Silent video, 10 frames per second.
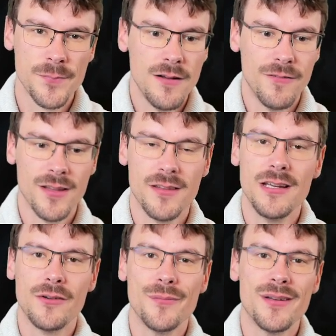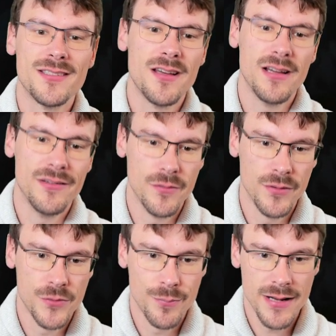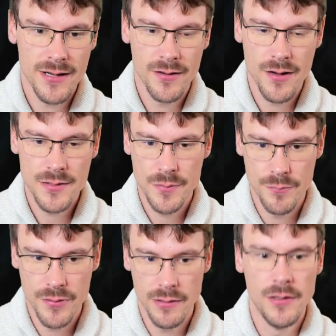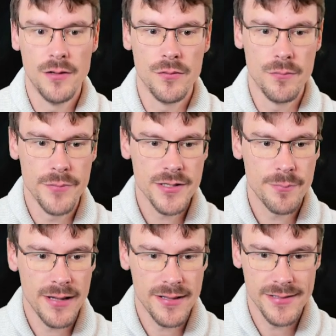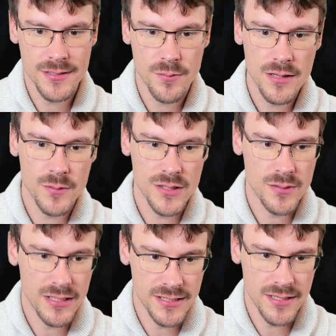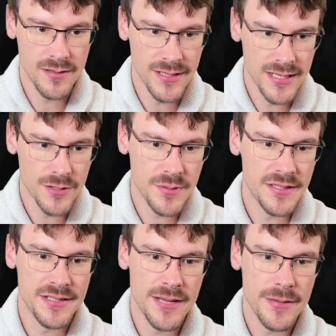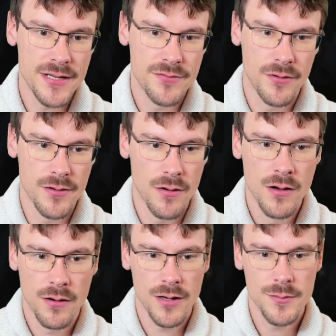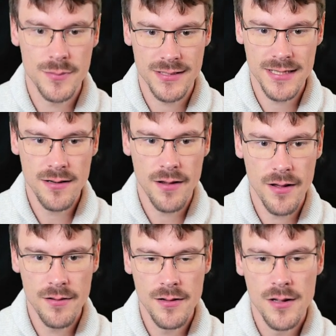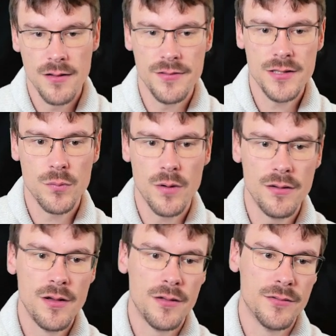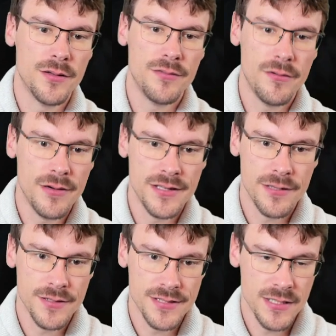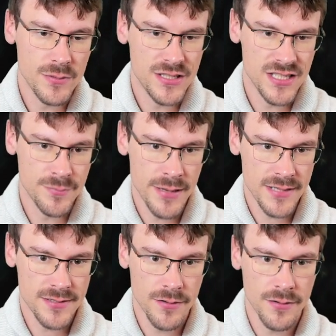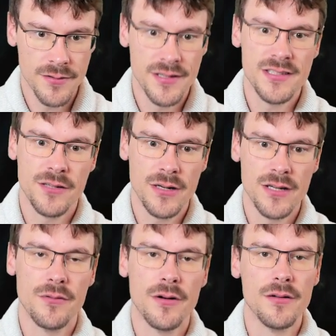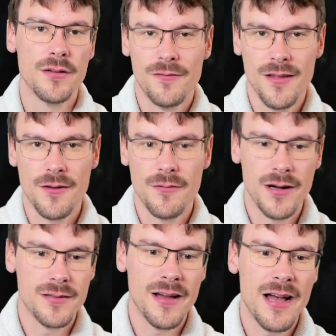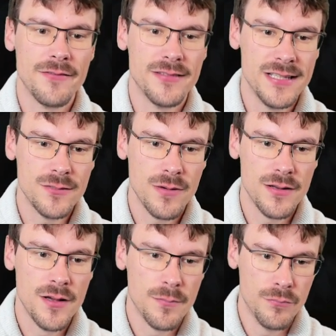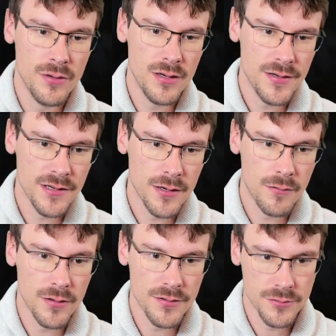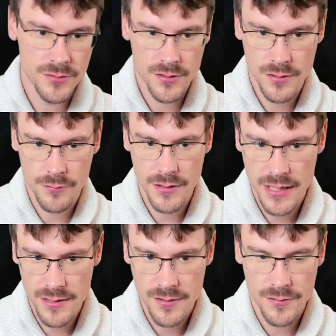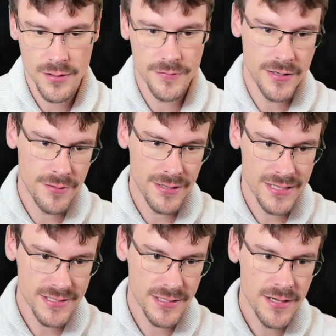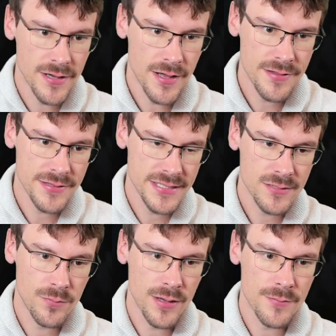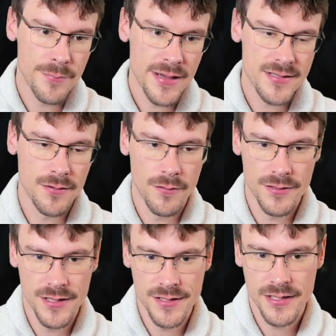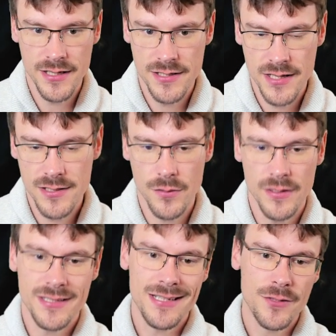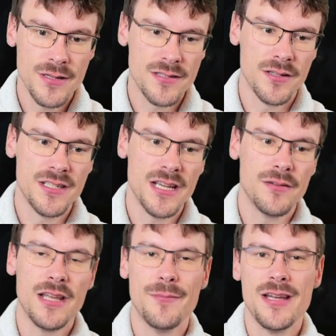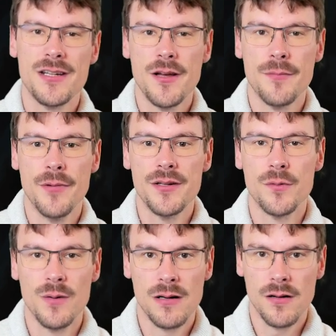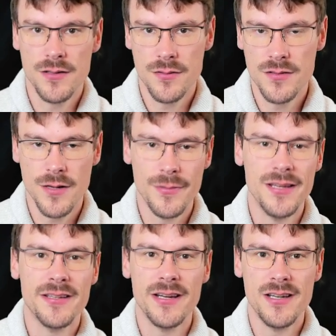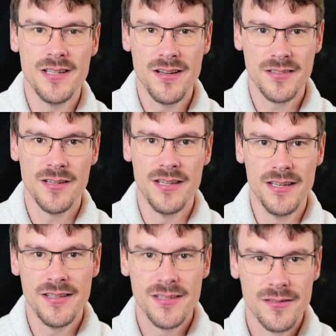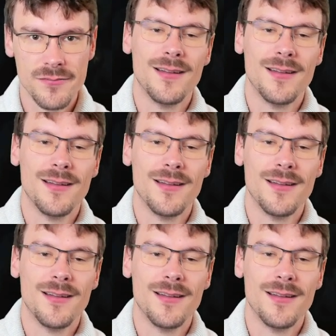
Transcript: For the Necromancer, if you want to play Corpse build, you must play this one, which will deal increased damage for your Corpse skill, and this one not very interesting, which is based on Desecrate Ground. For the Rogue, you have this one building around Stun Grenade, not very easy, and this one based on Intelligence, so it increases your shadow damage but will cost you some intelligence on it.